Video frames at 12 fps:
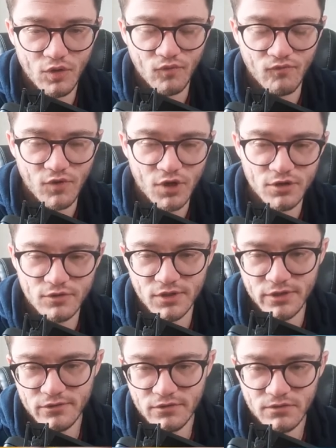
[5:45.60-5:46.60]

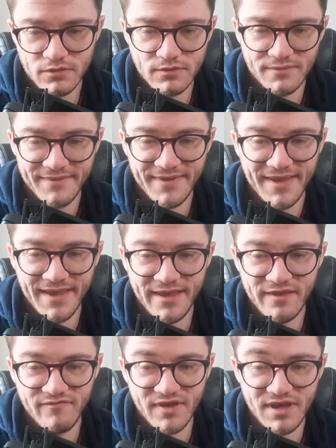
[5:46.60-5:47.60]
Riolu,
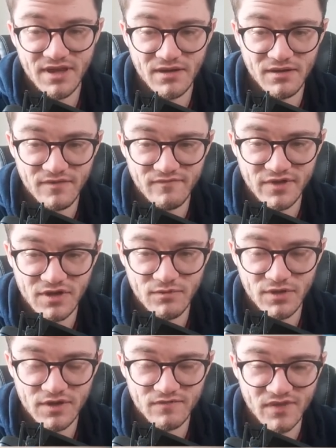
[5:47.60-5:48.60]
Eevee, love the
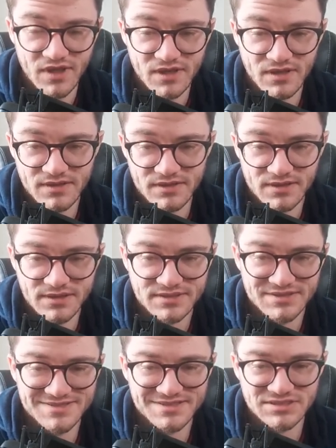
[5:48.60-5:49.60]
artwork of that.
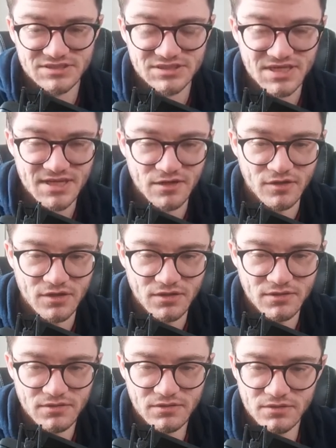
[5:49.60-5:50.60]
Seedot,
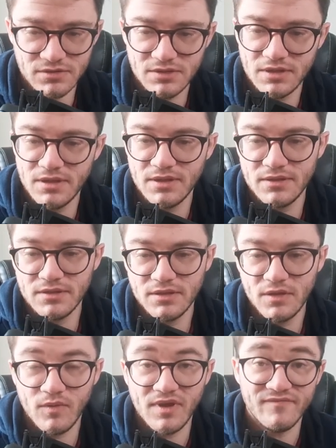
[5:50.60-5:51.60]
we
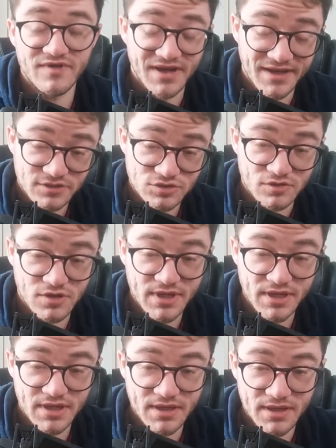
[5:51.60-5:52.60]
have an
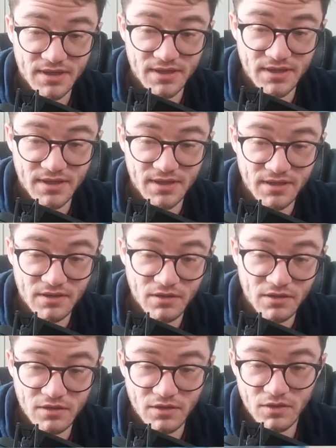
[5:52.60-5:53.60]
Electrike.
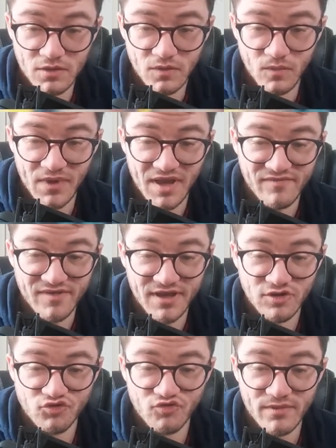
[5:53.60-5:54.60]
We have a
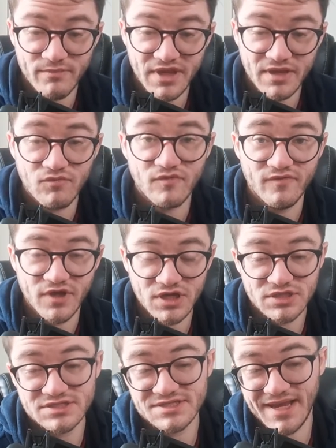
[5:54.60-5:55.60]
Trumbeak
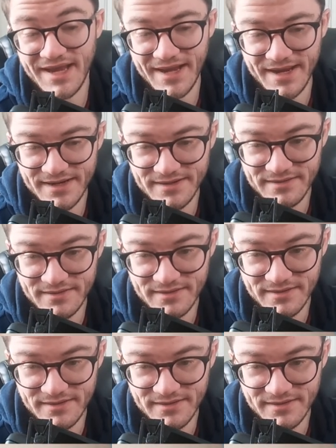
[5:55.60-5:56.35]
Reverse and